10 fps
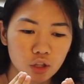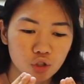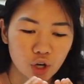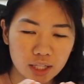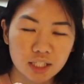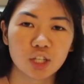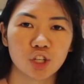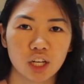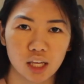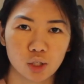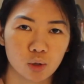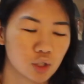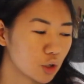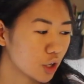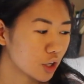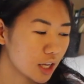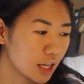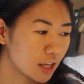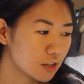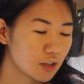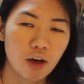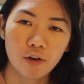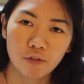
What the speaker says: transitioning into adulthood is